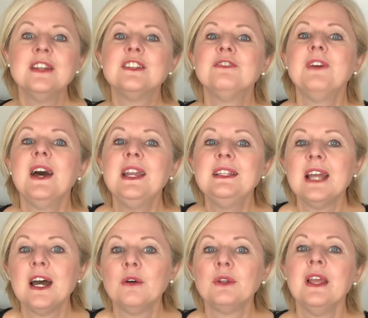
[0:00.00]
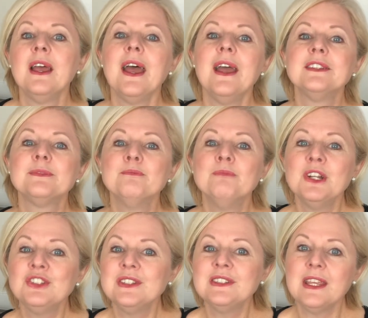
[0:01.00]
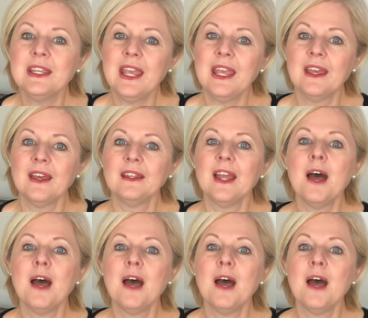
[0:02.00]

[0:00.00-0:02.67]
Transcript: to find out as much as they can